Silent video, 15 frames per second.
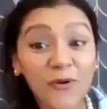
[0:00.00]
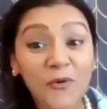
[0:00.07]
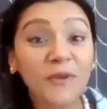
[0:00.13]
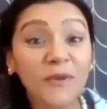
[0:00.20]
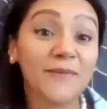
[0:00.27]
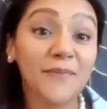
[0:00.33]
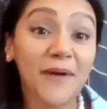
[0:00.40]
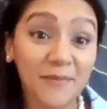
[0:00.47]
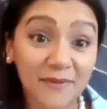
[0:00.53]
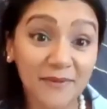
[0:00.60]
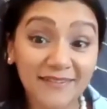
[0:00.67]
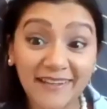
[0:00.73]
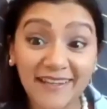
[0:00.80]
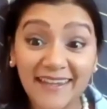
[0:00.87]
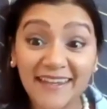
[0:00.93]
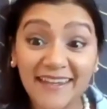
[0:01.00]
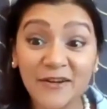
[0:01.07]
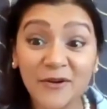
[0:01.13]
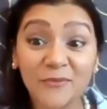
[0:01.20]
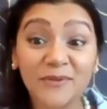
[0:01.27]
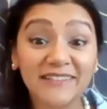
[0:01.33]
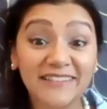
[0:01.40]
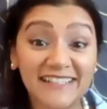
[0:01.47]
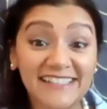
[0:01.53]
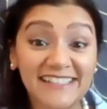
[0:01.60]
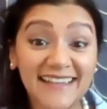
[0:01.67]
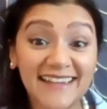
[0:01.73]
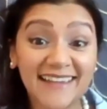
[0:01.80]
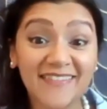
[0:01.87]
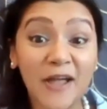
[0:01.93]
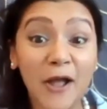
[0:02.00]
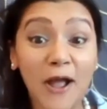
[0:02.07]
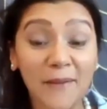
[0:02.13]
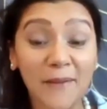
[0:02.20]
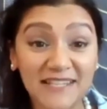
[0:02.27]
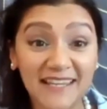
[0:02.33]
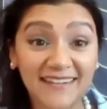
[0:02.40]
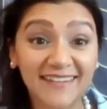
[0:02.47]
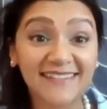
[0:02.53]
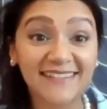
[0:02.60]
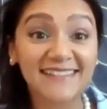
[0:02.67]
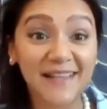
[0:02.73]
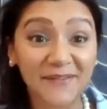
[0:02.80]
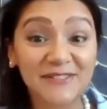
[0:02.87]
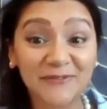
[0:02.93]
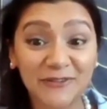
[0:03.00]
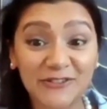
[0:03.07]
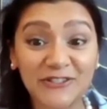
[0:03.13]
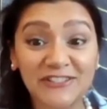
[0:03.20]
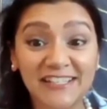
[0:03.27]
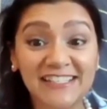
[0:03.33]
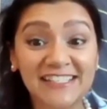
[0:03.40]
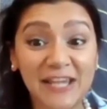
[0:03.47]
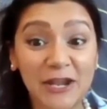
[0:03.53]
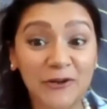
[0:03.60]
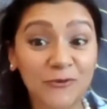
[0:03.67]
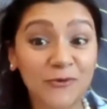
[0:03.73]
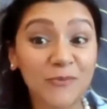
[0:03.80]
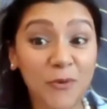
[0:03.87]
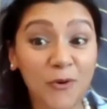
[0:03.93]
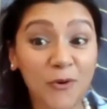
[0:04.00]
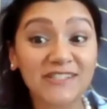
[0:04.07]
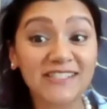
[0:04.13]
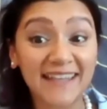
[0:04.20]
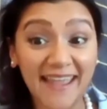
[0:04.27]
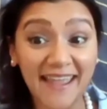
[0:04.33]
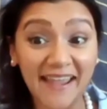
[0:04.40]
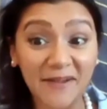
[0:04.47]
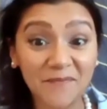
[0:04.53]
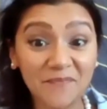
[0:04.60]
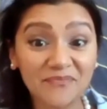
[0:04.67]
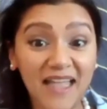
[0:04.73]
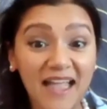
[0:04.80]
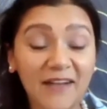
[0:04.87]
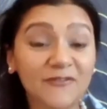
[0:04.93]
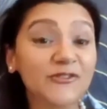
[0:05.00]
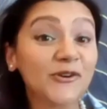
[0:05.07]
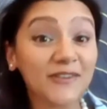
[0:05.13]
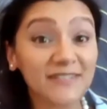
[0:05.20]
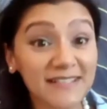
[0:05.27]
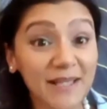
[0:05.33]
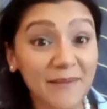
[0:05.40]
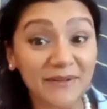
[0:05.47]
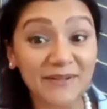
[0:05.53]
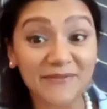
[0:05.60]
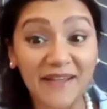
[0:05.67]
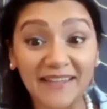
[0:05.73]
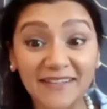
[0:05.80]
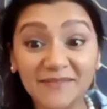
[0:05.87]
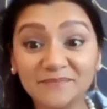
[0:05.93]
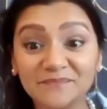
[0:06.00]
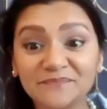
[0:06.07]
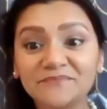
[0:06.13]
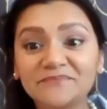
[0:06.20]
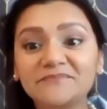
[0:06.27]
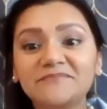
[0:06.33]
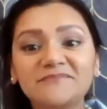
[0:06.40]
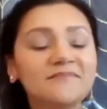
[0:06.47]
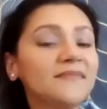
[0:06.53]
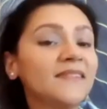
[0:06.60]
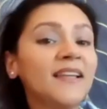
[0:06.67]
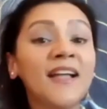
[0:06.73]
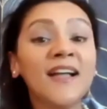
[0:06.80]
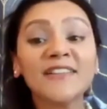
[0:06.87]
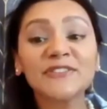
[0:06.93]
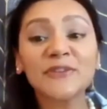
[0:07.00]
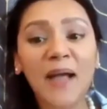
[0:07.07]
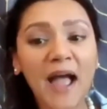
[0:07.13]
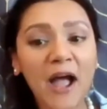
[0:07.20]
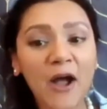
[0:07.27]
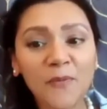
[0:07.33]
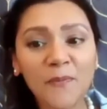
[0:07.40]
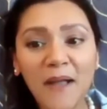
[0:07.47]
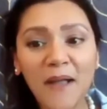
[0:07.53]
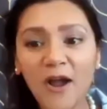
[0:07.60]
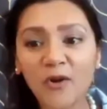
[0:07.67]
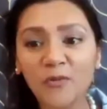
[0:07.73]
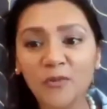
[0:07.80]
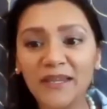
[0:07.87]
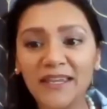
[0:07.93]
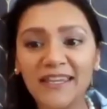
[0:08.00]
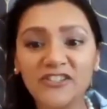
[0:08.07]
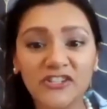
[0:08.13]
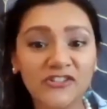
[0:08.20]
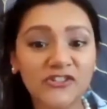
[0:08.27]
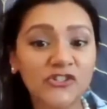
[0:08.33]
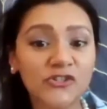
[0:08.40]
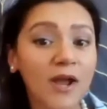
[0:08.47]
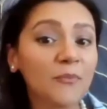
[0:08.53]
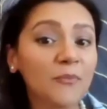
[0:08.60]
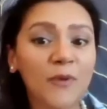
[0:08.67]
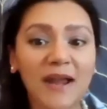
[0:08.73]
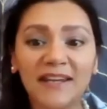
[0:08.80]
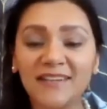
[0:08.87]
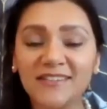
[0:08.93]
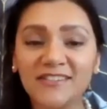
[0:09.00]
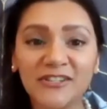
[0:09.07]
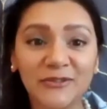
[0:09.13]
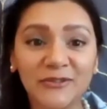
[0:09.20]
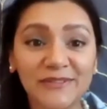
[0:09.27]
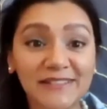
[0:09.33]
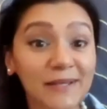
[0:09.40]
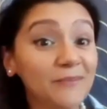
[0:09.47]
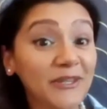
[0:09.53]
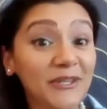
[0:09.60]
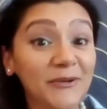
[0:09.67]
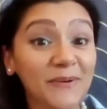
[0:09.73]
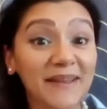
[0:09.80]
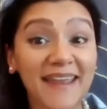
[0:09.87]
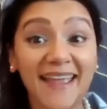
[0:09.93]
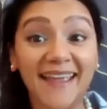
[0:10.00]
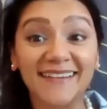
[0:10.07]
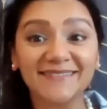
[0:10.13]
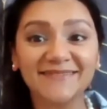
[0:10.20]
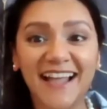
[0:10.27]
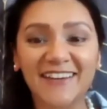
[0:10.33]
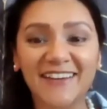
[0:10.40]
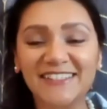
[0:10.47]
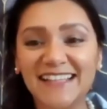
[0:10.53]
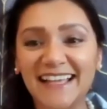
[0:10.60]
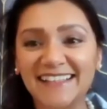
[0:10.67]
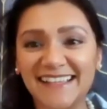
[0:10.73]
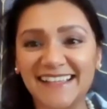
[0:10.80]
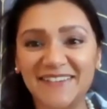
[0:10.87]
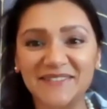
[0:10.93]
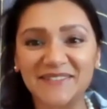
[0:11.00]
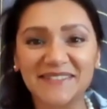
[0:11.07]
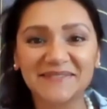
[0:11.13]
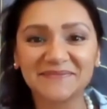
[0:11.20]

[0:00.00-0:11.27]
we are publicly releasing the updated self-sufficiency standard report today after our summit event. So how about we just jump right into some Q&A? How does that sound?